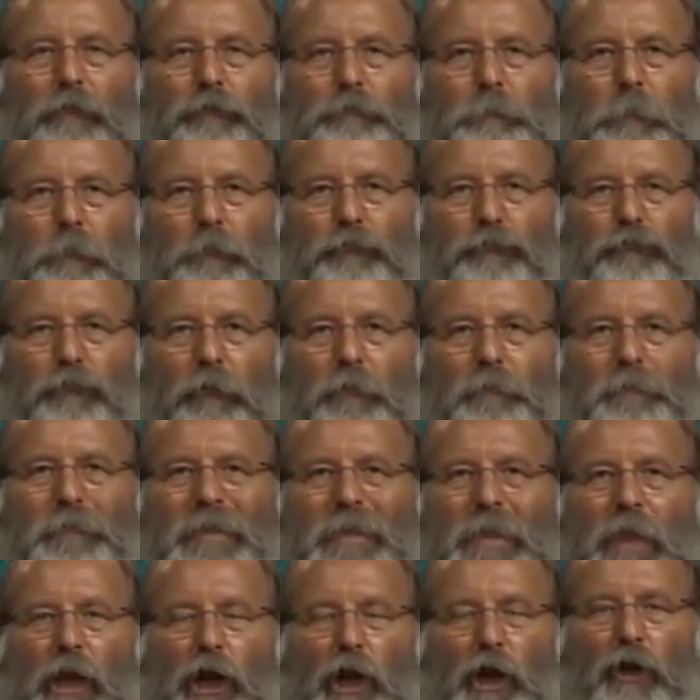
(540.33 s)
is
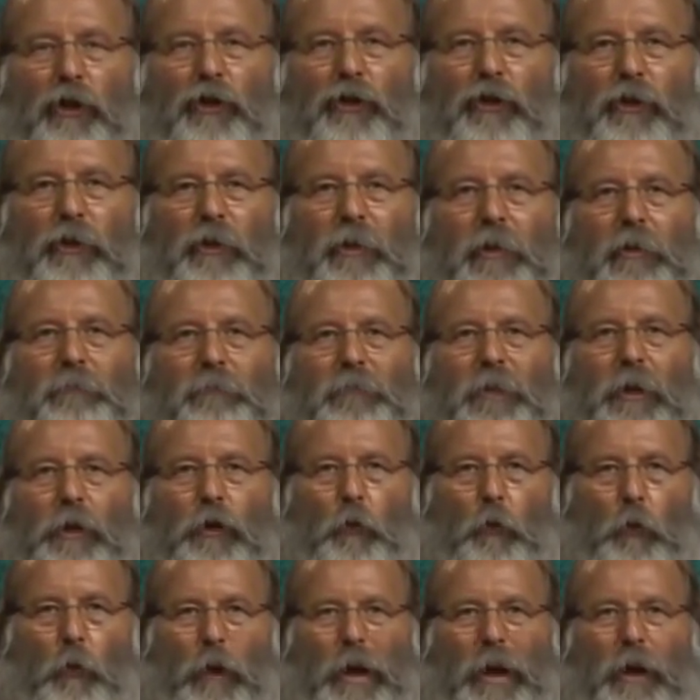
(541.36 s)
preserving the Ark of the
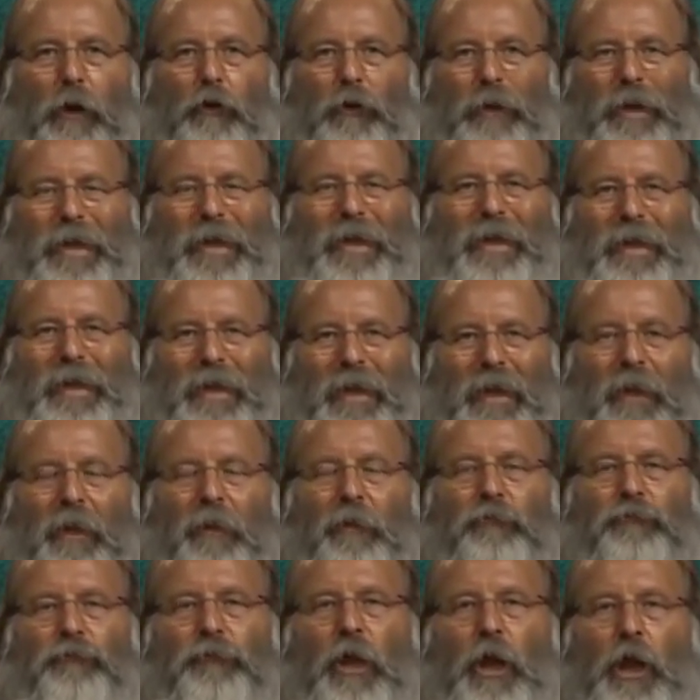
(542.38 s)
Covenant where it
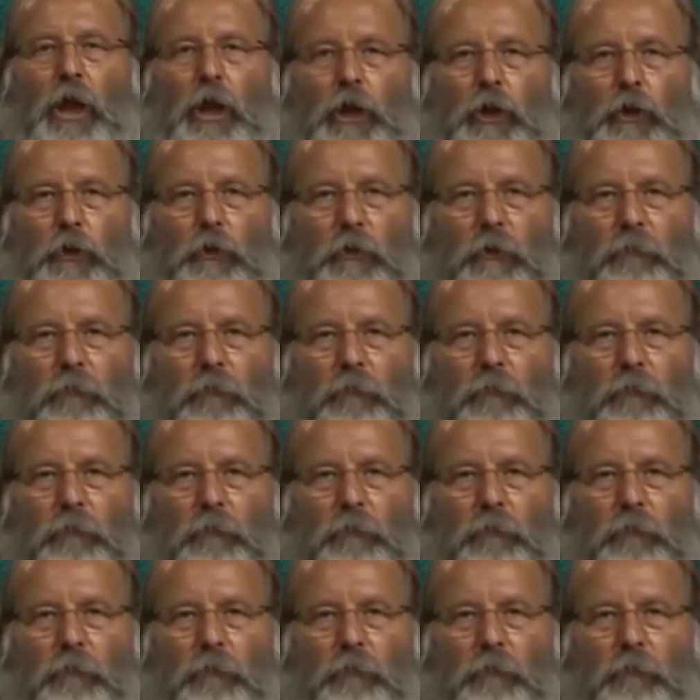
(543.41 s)
is. You